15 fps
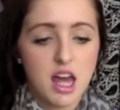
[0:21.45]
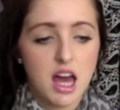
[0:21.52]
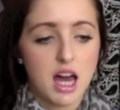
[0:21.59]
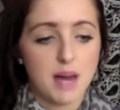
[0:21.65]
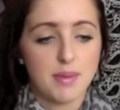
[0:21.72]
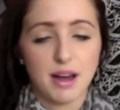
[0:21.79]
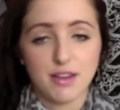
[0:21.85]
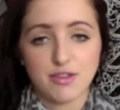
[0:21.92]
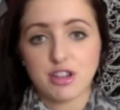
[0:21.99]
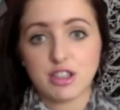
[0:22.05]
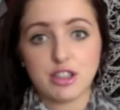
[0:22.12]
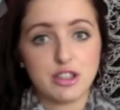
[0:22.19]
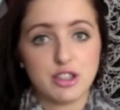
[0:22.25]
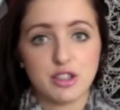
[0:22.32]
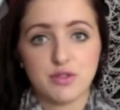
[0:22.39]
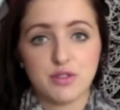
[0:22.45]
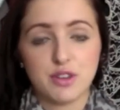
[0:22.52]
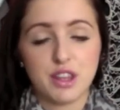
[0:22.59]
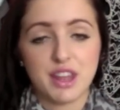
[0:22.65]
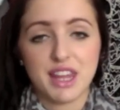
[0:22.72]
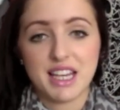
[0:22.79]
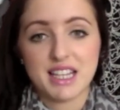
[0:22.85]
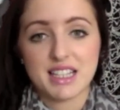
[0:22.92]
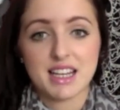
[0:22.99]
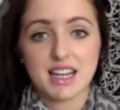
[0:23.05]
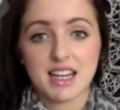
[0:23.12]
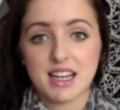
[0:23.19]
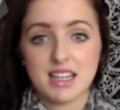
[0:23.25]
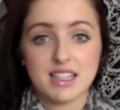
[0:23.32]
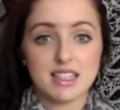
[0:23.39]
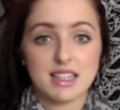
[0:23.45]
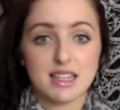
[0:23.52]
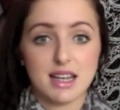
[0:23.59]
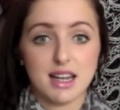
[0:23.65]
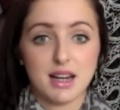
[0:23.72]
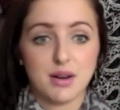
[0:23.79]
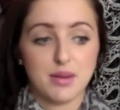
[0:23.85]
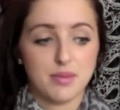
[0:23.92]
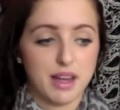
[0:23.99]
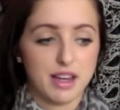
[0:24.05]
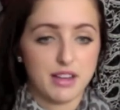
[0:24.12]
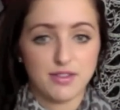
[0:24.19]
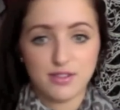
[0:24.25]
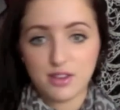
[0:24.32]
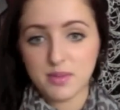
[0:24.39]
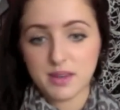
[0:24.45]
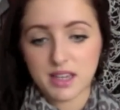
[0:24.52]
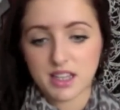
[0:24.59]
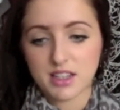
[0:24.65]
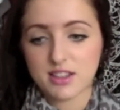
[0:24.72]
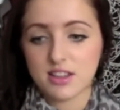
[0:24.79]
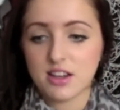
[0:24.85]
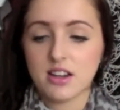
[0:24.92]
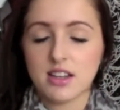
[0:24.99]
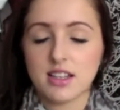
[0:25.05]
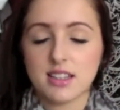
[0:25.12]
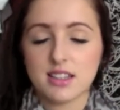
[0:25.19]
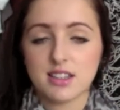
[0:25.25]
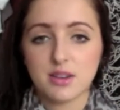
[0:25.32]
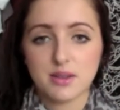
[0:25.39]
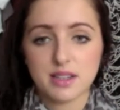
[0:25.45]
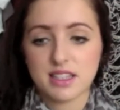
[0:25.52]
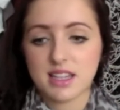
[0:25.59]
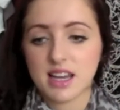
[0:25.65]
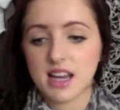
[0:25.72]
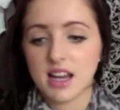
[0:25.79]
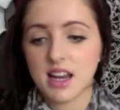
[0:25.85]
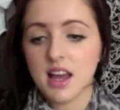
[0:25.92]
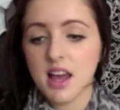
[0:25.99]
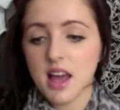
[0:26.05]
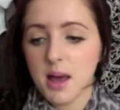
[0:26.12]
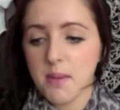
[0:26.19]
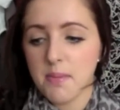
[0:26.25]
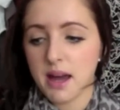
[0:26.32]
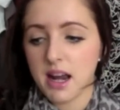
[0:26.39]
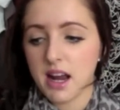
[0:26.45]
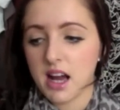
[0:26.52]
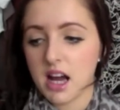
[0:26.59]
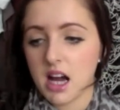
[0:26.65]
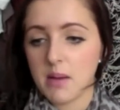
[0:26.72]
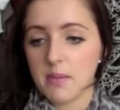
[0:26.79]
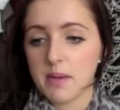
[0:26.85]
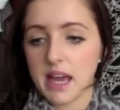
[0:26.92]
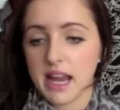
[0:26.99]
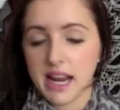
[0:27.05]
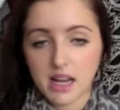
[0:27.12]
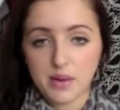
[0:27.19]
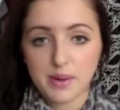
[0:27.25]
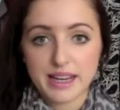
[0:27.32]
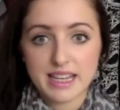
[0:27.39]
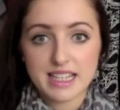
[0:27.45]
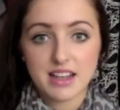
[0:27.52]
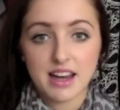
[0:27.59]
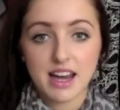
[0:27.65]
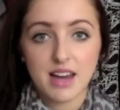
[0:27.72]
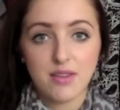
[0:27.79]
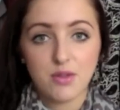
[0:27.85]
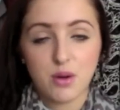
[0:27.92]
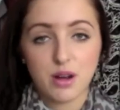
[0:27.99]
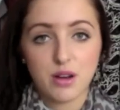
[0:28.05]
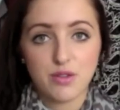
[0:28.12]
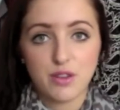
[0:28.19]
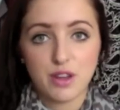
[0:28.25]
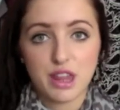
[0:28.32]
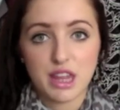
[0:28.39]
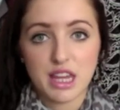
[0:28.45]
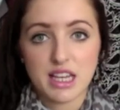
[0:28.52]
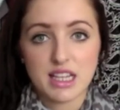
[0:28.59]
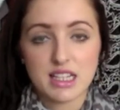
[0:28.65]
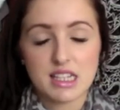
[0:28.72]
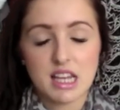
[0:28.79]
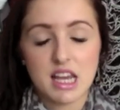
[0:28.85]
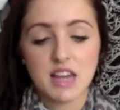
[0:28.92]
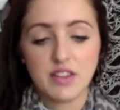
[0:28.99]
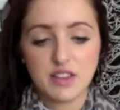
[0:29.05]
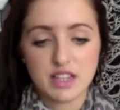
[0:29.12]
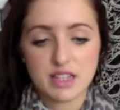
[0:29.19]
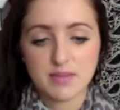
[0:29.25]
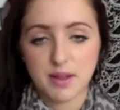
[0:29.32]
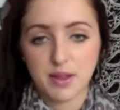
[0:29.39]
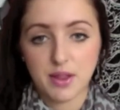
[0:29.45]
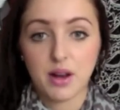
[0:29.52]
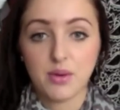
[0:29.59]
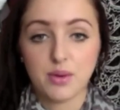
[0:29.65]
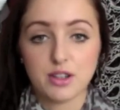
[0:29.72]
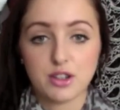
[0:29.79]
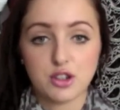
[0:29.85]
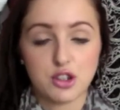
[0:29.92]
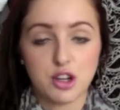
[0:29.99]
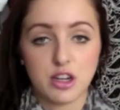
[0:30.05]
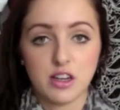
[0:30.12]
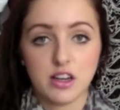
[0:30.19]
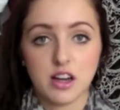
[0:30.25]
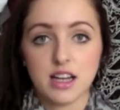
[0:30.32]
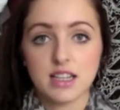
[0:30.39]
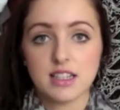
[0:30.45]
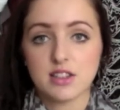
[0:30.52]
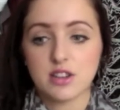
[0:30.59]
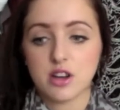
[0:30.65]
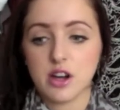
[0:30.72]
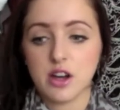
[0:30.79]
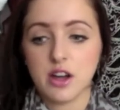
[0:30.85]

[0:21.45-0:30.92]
after I'd used a few things, and now I'm like filming it, so it's so insane. But anyways, I have quite a few things this month that I wanted to show you guys, so